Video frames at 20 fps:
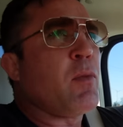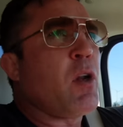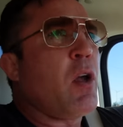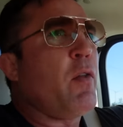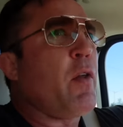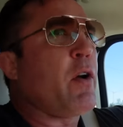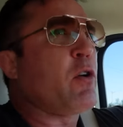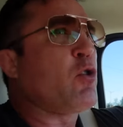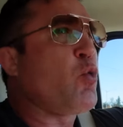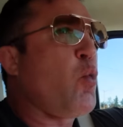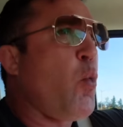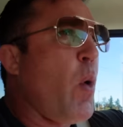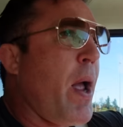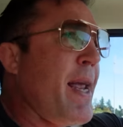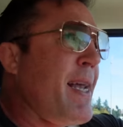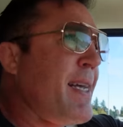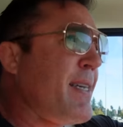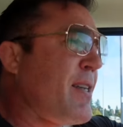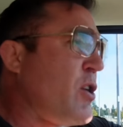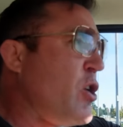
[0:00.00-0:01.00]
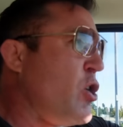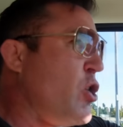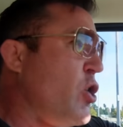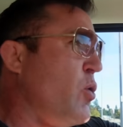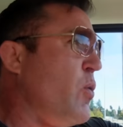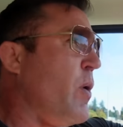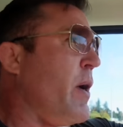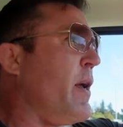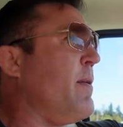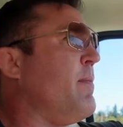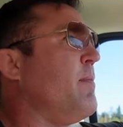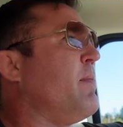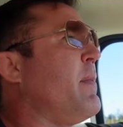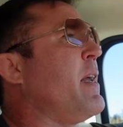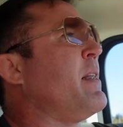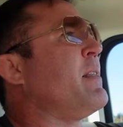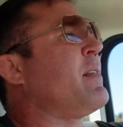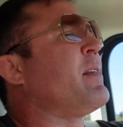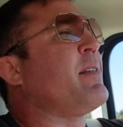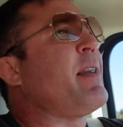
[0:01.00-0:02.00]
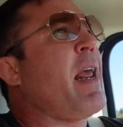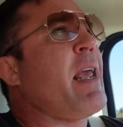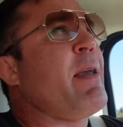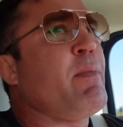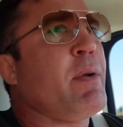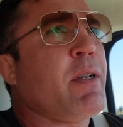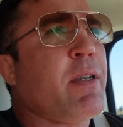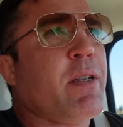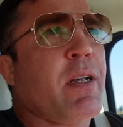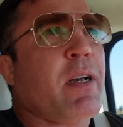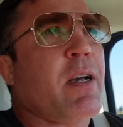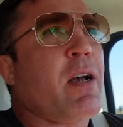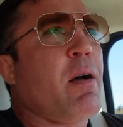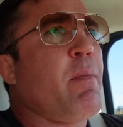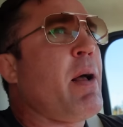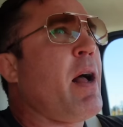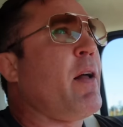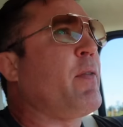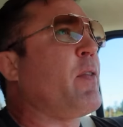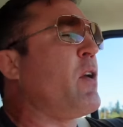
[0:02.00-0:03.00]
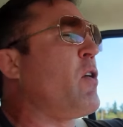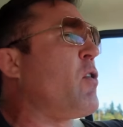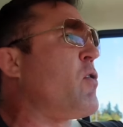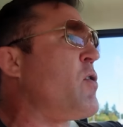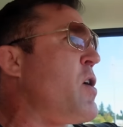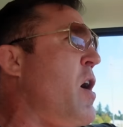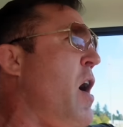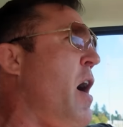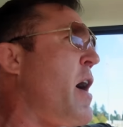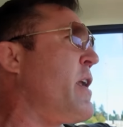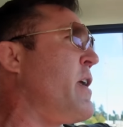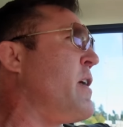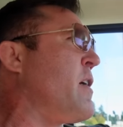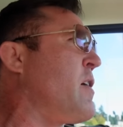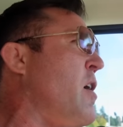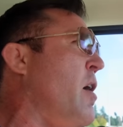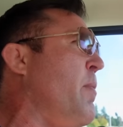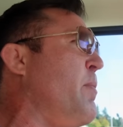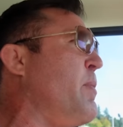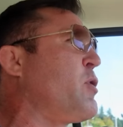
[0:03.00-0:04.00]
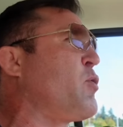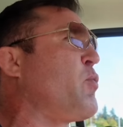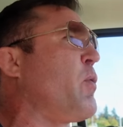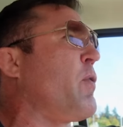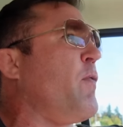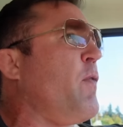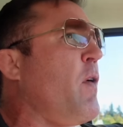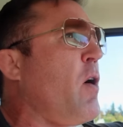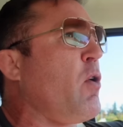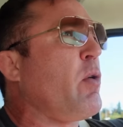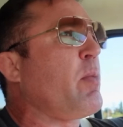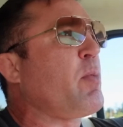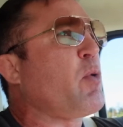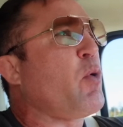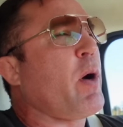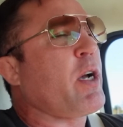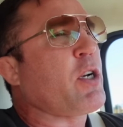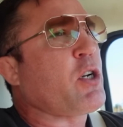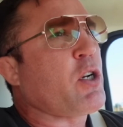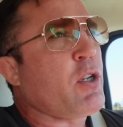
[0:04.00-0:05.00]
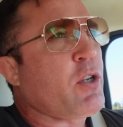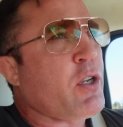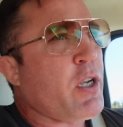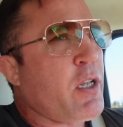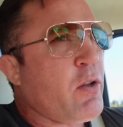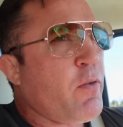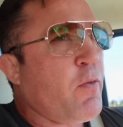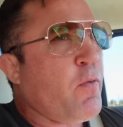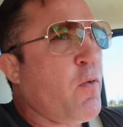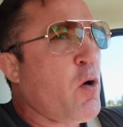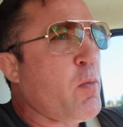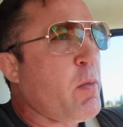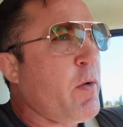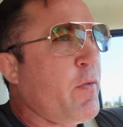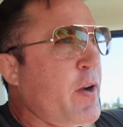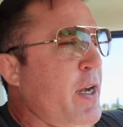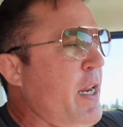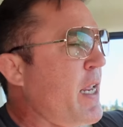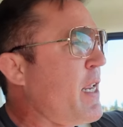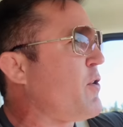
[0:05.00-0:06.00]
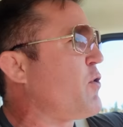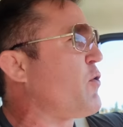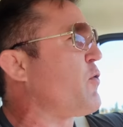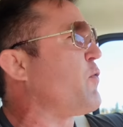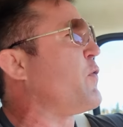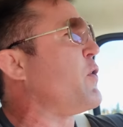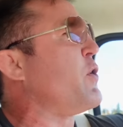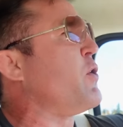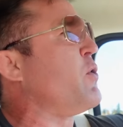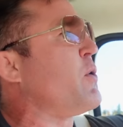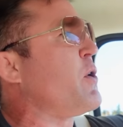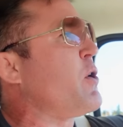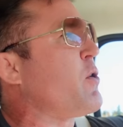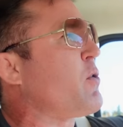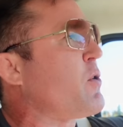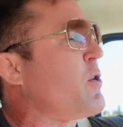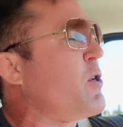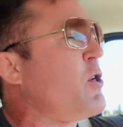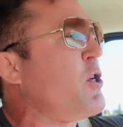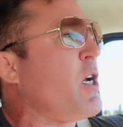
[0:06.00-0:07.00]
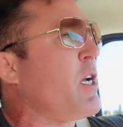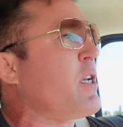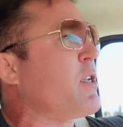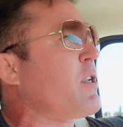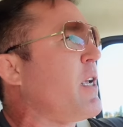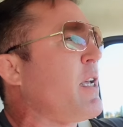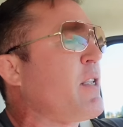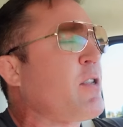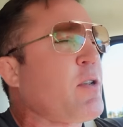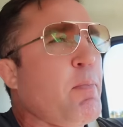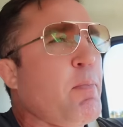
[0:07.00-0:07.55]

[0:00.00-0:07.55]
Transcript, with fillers: There's ways to do it, and statements that come out that are not encompassed with follow-up questions in the form of an interview, it's a